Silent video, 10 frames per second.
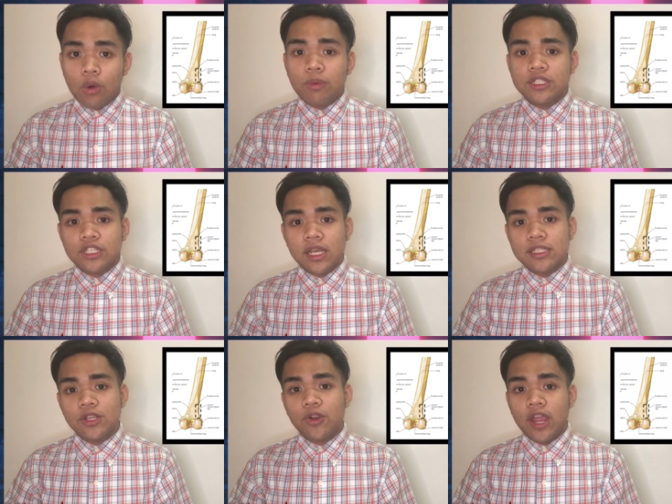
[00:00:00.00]
which
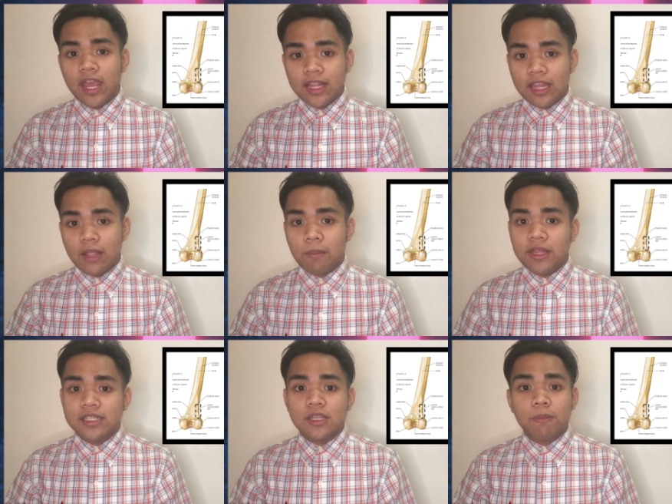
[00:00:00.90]
is created by the
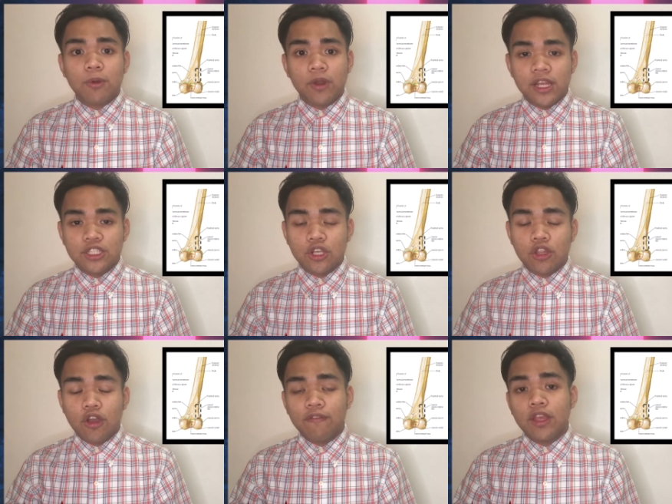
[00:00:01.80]
separation
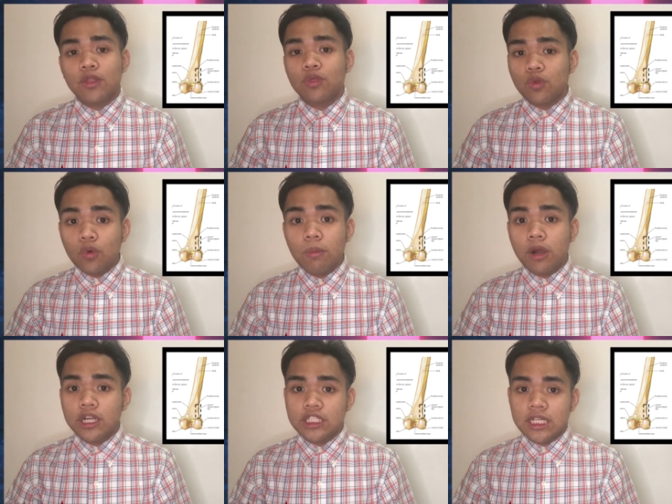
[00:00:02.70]
of the two
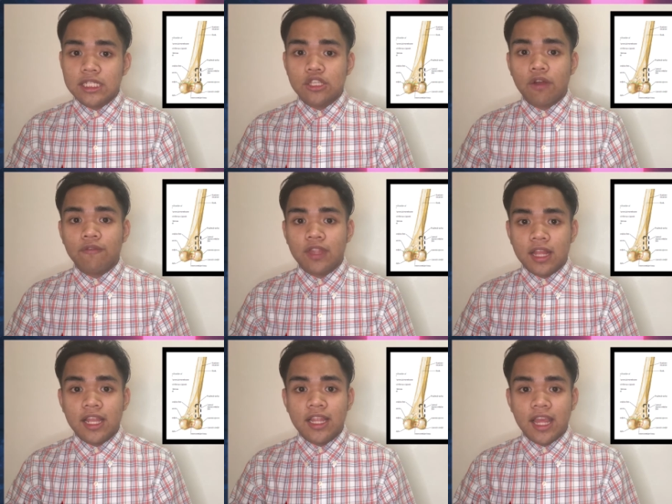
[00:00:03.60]
margins of
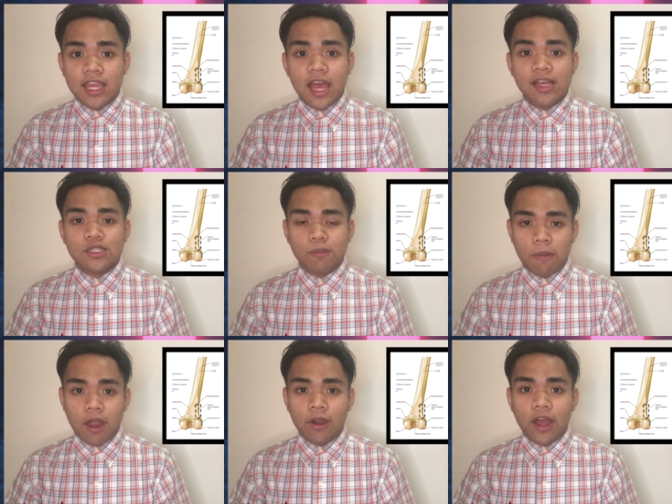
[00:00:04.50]
the linea
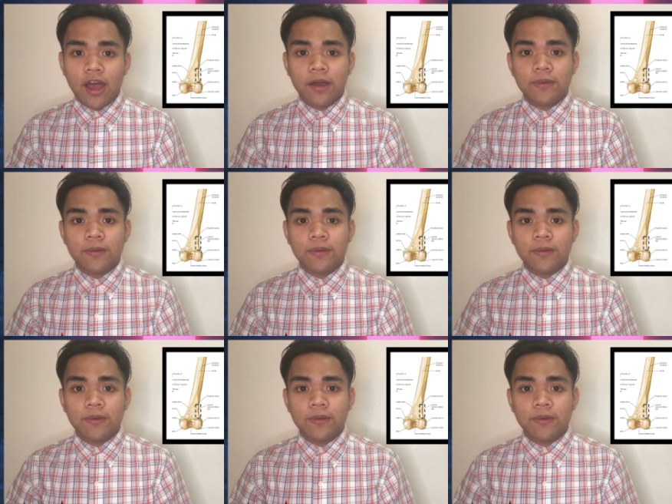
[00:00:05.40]
aspera.